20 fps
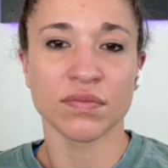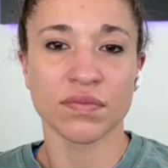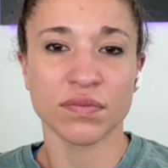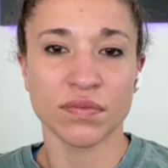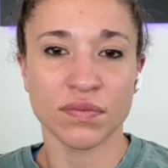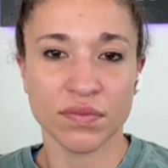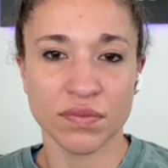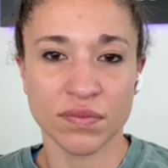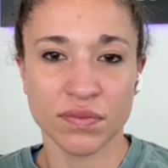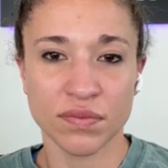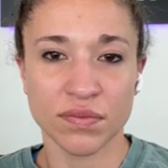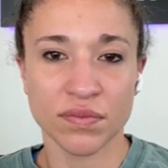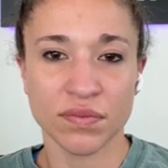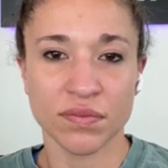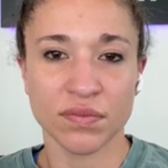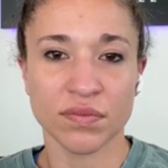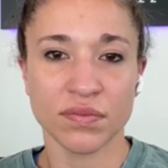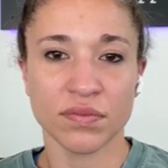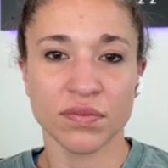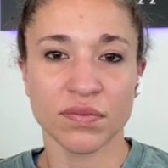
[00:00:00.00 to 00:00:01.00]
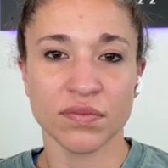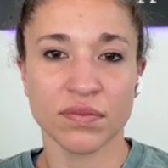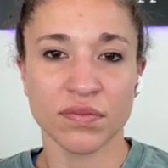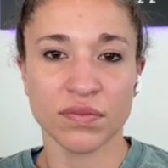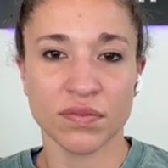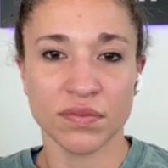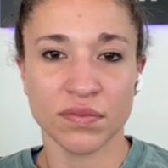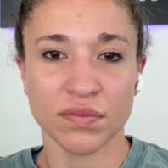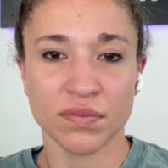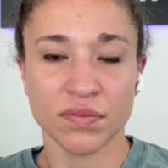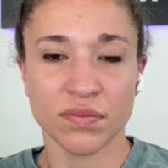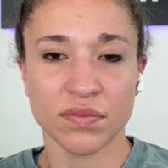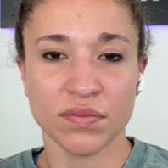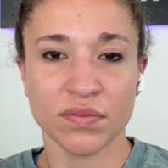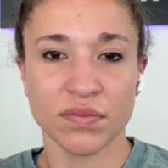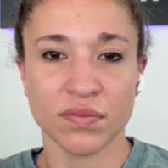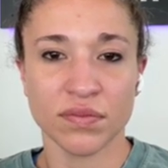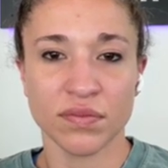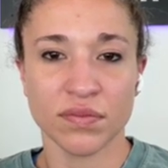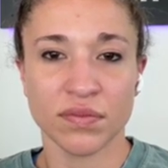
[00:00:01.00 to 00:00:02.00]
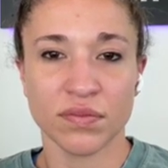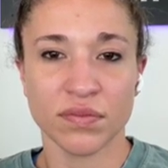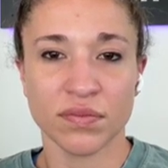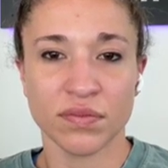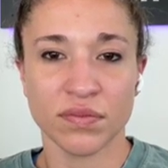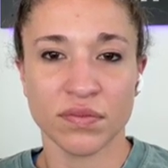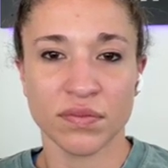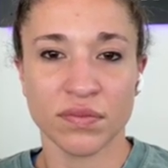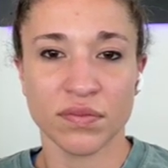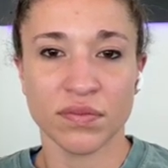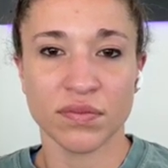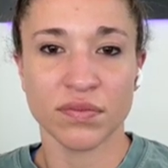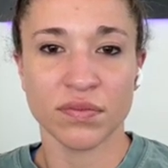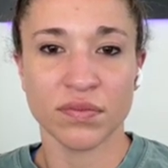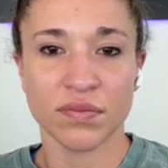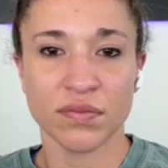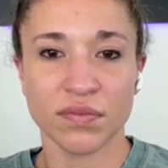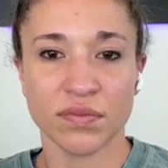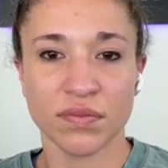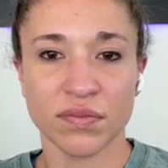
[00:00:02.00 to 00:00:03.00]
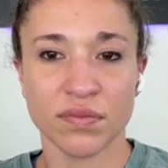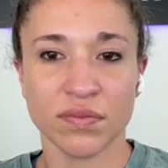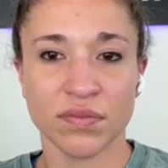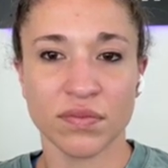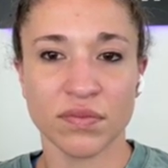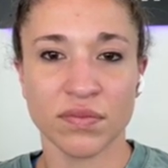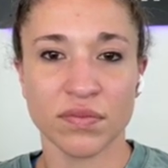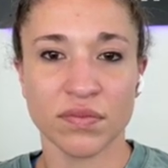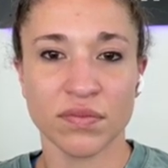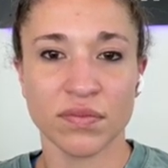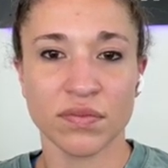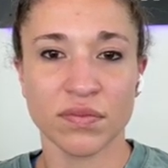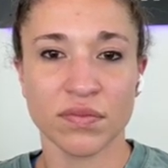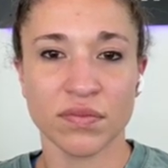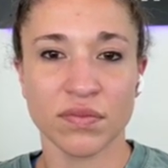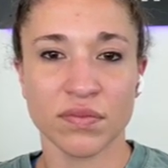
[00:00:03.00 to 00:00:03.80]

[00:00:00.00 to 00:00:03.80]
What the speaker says: No words are spoken by the person on screen.